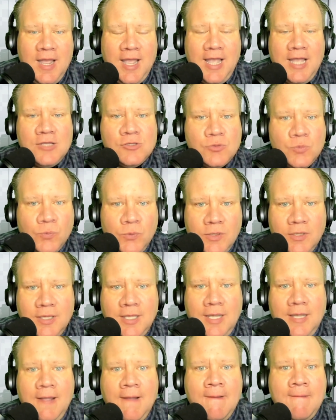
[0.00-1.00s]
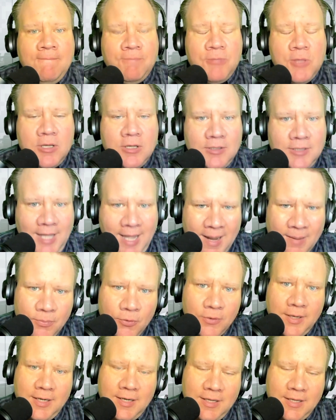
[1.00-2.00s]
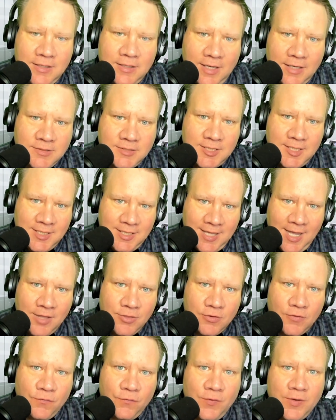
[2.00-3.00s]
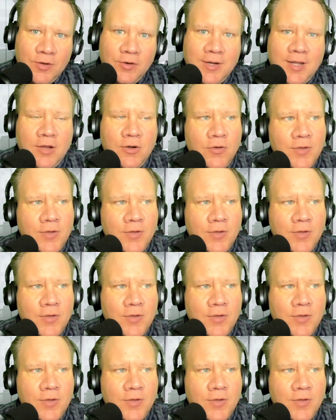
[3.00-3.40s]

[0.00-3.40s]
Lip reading: as really collaborating and together figuring out,